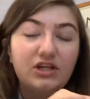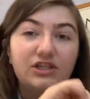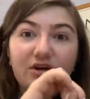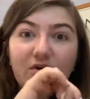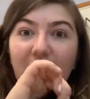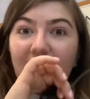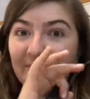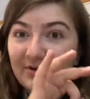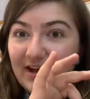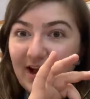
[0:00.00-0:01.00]
So
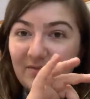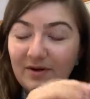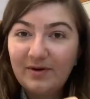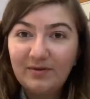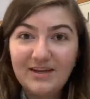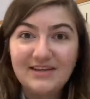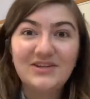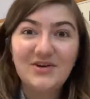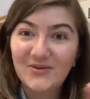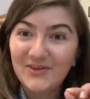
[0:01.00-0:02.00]
I'm really happy about this.
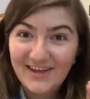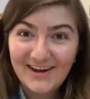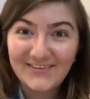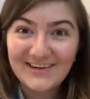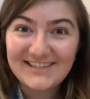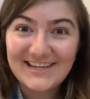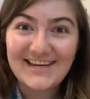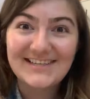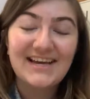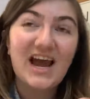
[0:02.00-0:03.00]
The only thing I want to say
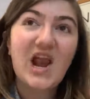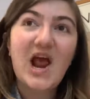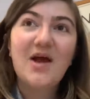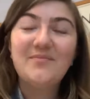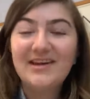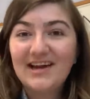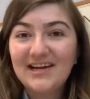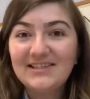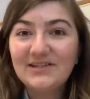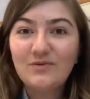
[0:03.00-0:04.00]
is that
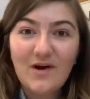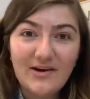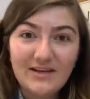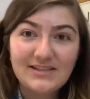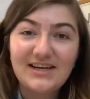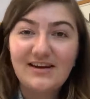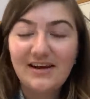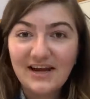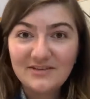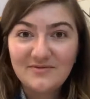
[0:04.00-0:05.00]
because it's wireless and it
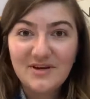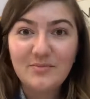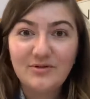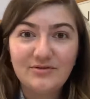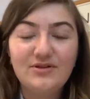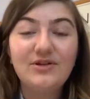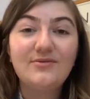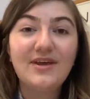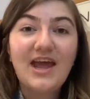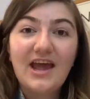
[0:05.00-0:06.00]
connects via
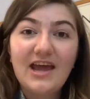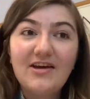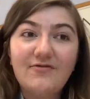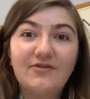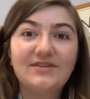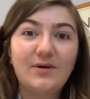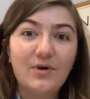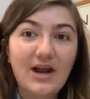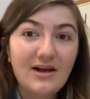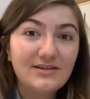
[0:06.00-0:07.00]
Bluetooth, if
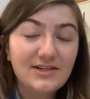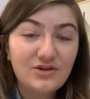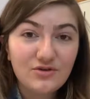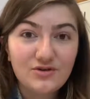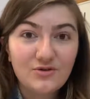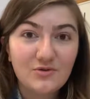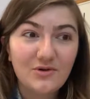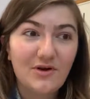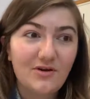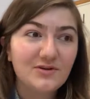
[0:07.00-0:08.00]
someone else in your
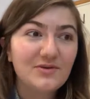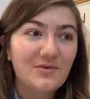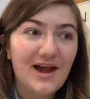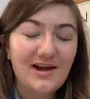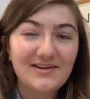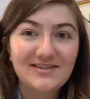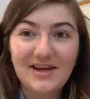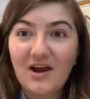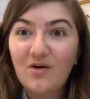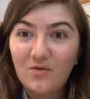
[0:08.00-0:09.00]
school also has
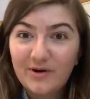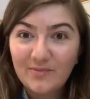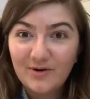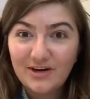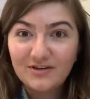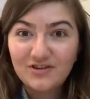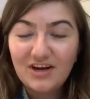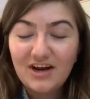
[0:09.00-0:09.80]
like a WinBridge